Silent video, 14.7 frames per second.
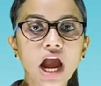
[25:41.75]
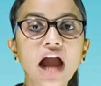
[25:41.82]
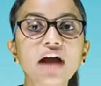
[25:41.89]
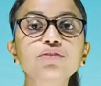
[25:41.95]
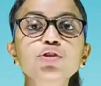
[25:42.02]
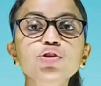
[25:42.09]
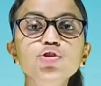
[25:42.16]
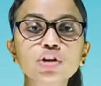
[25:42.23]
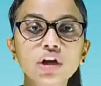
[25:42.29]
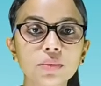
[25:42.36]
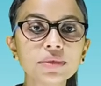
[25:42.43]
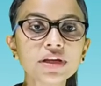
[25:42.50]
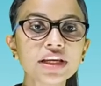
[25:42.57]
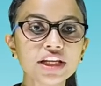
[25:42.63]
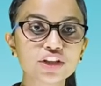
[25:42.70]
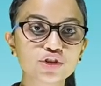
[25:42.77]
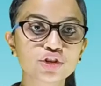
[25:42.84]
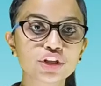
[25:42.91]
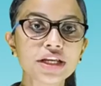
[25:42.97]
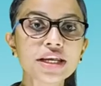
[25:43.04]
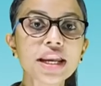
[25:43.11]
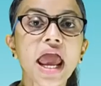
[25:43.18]
After
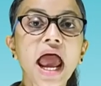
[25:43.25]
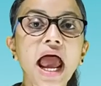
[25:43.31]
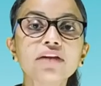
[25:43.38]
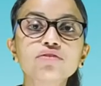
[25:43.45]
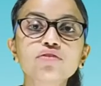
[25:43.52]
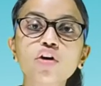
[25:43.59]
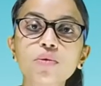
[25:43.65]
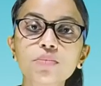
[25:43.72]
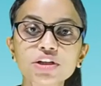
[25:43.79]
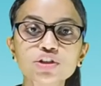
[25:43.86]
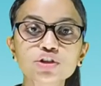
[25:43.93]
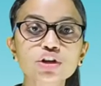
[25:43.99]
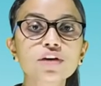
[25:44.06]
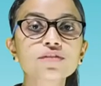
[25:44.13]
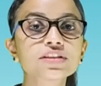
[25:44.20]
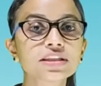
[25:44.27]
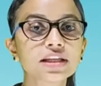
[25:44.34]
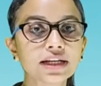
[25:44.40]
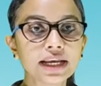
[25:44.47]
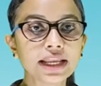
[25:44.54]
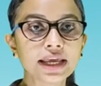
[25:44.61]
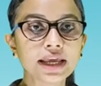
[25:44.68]
germination and formation of
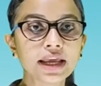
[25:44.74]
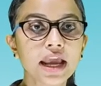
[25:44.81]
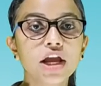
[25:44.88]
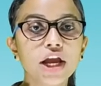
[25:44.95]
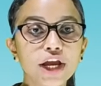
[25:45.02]
seedling,